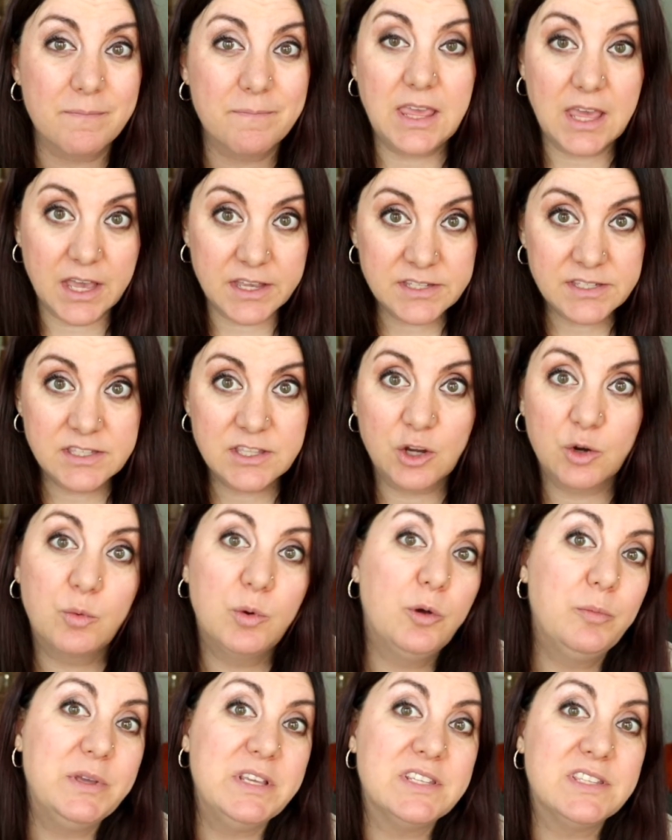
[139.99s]
Yes, there
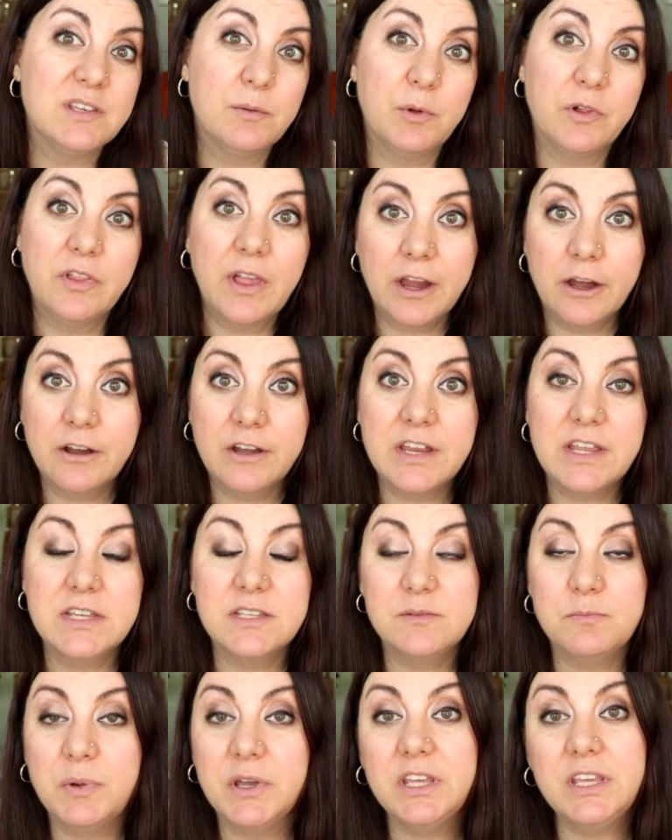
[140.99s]
will be
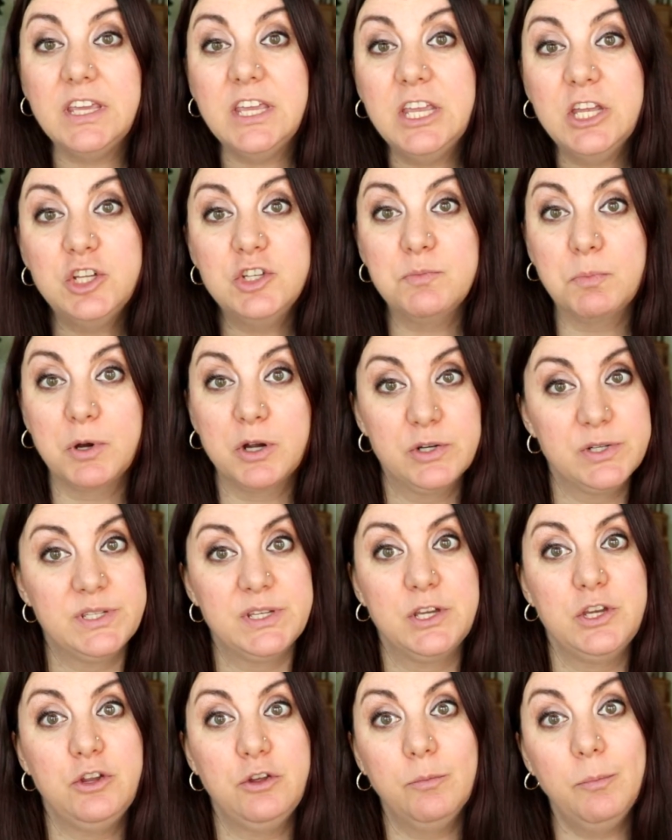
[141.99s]
similarities, but each
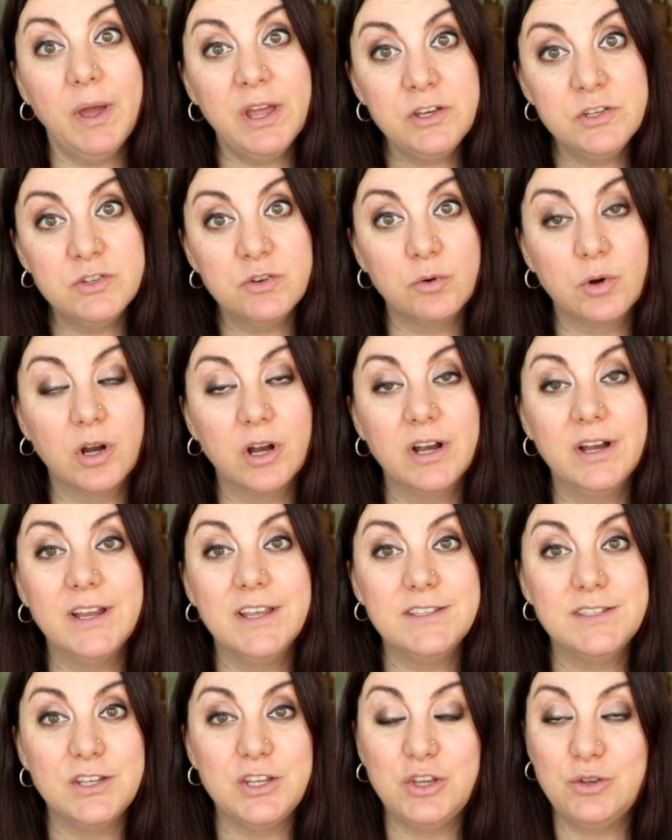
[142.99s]
person you mentor
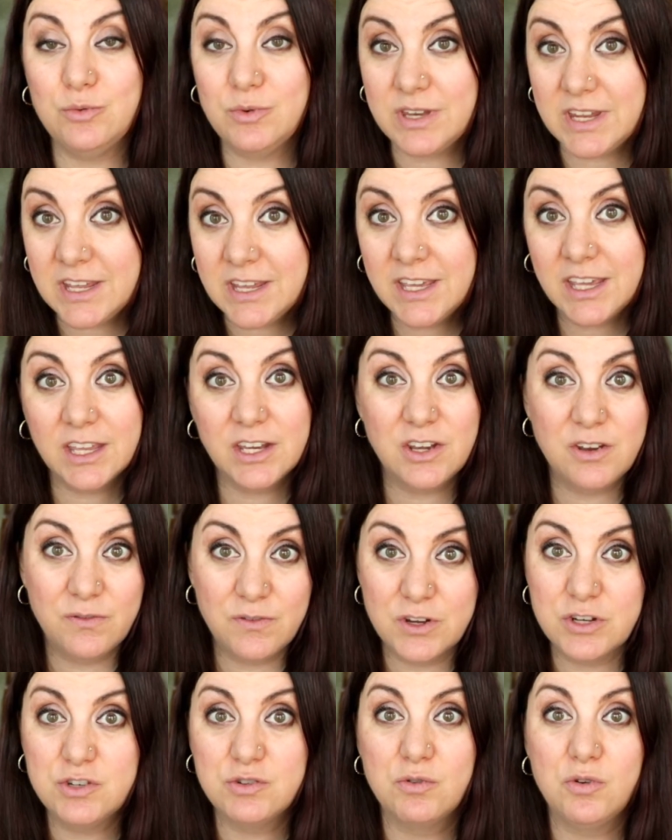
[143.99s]
is a unique
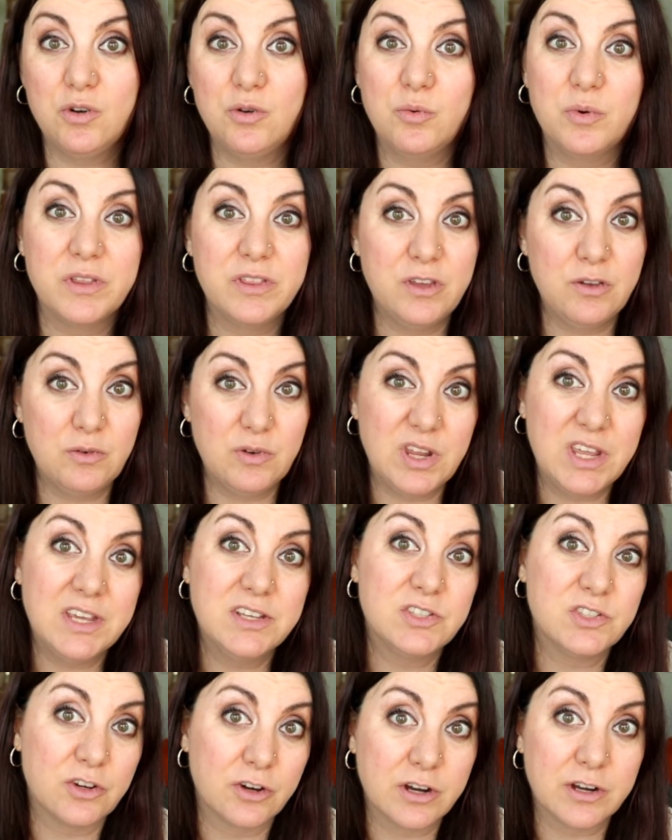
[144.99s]
individual with
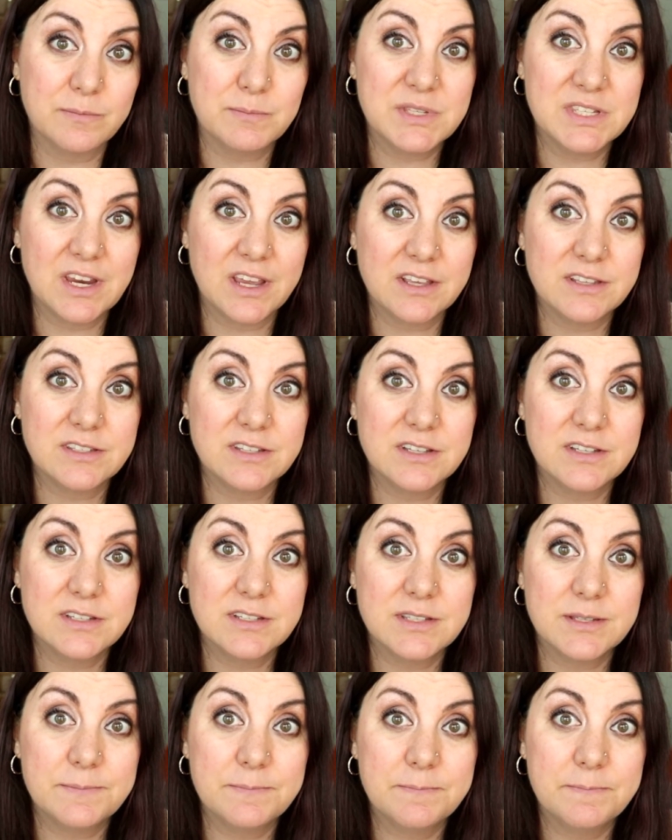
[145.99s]
unique circumstances.